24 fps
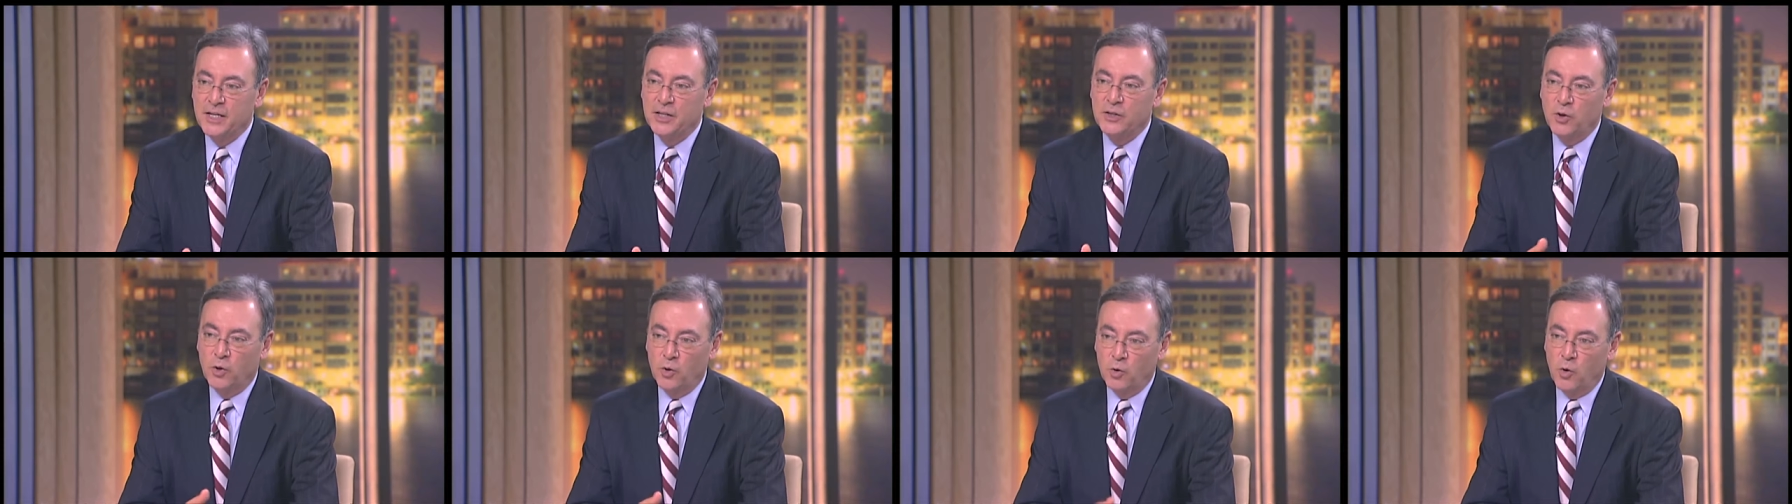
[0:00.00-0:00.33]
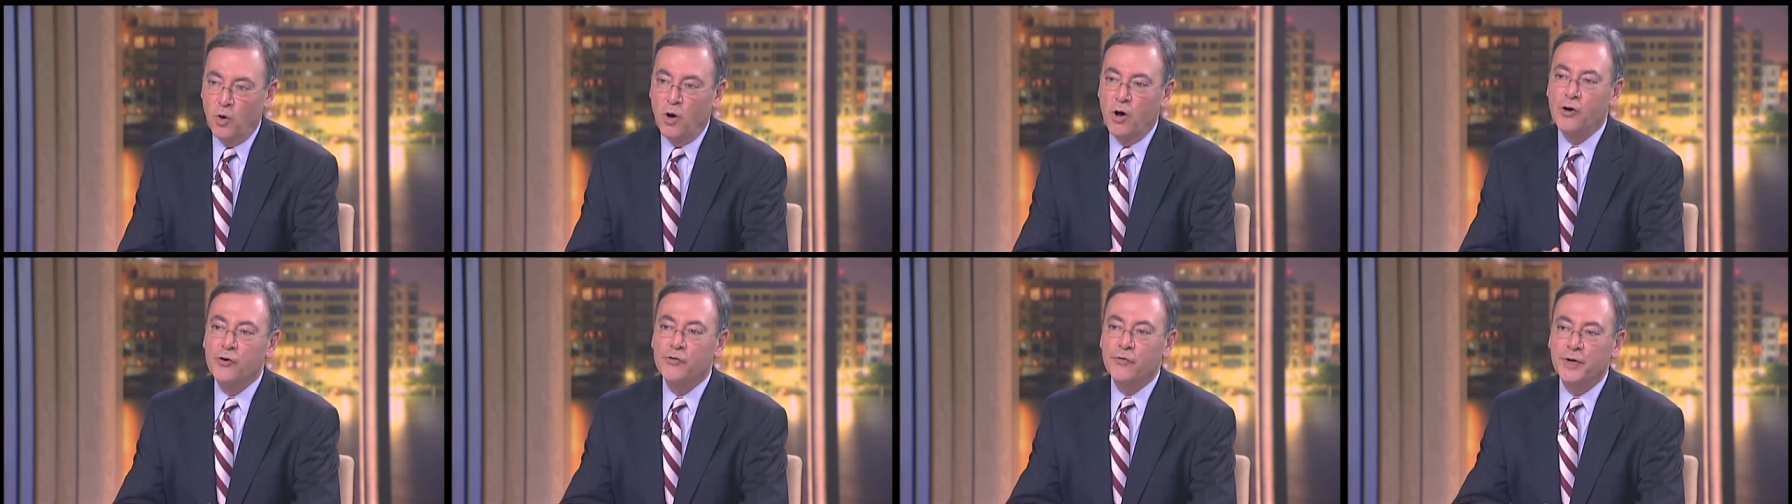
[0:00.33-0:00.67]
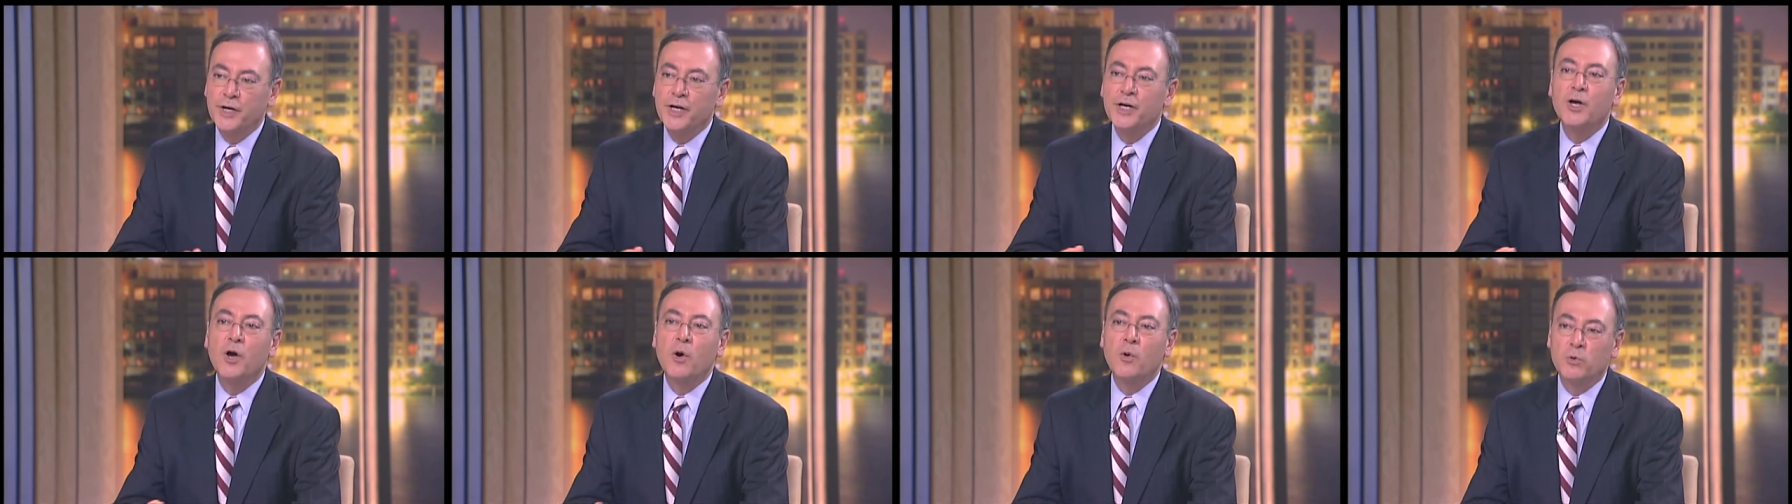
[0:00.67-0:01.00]
the longer
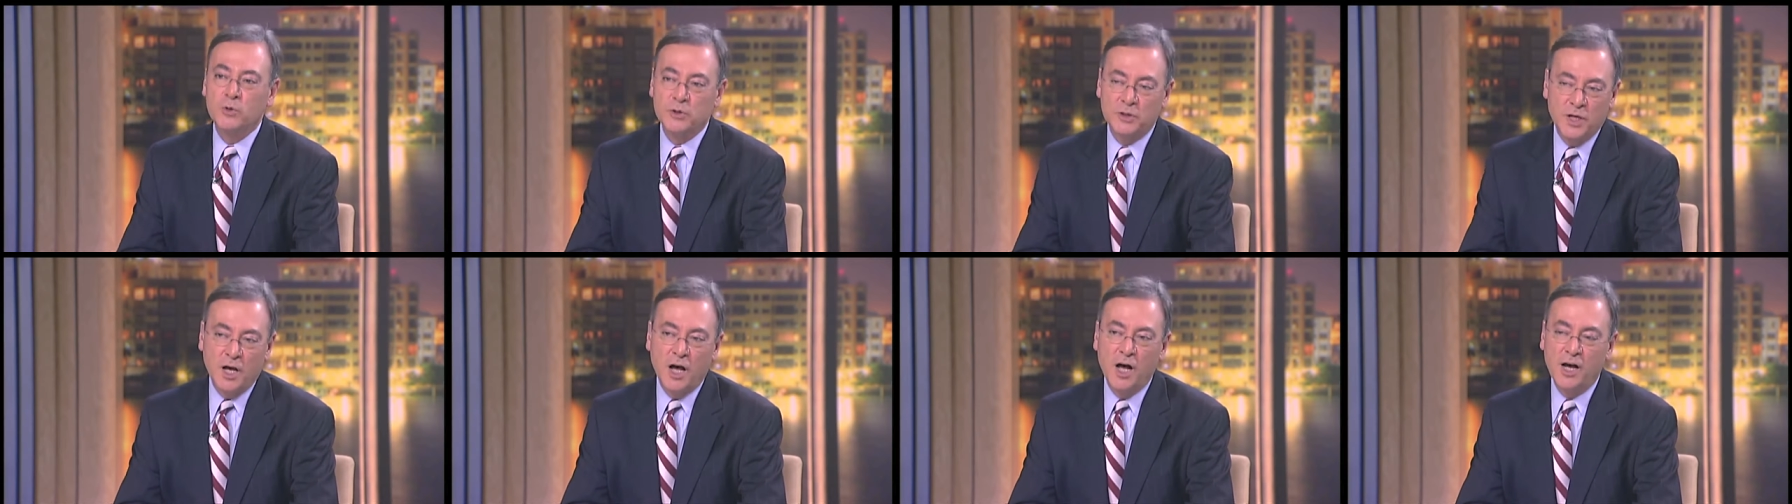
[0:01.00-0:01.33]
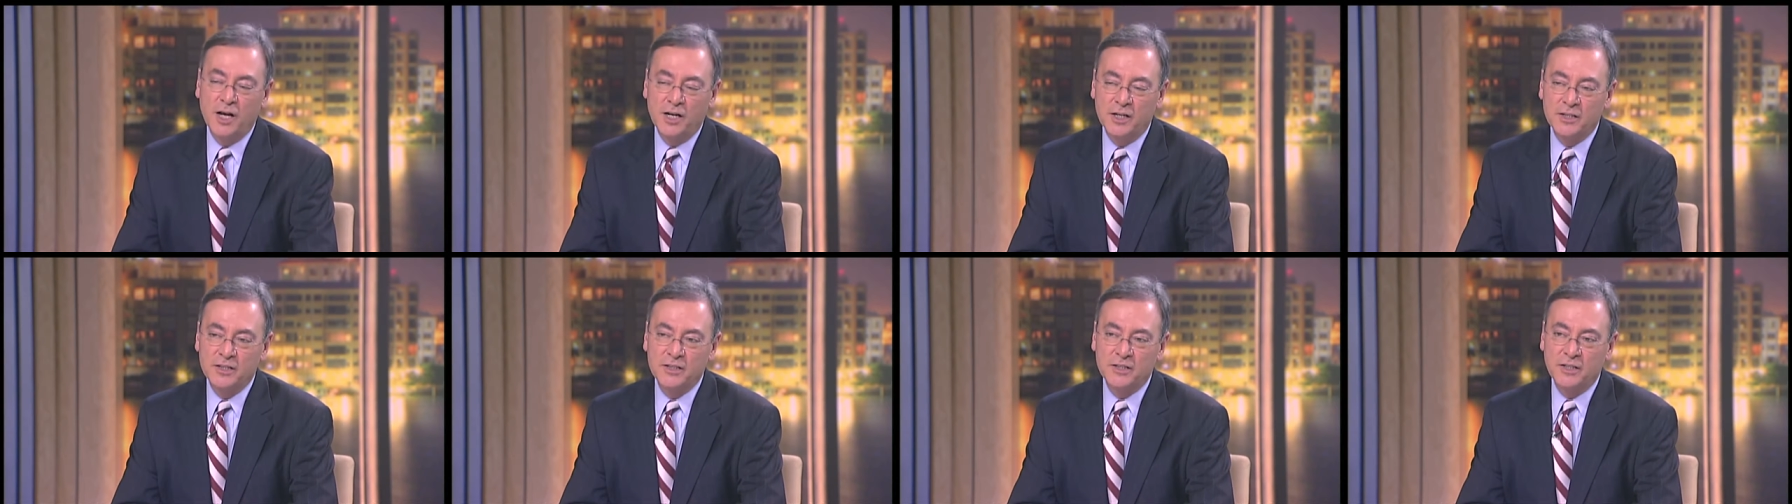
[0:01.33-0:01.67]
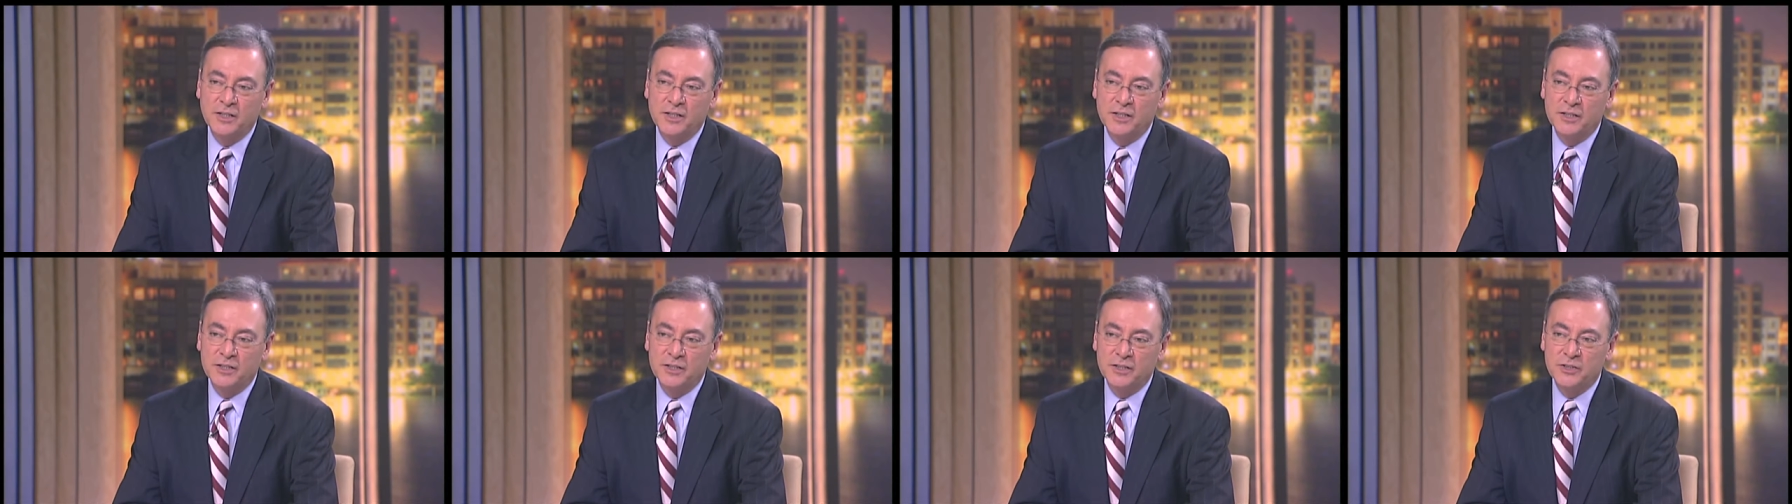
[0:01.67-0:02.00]
it goes on to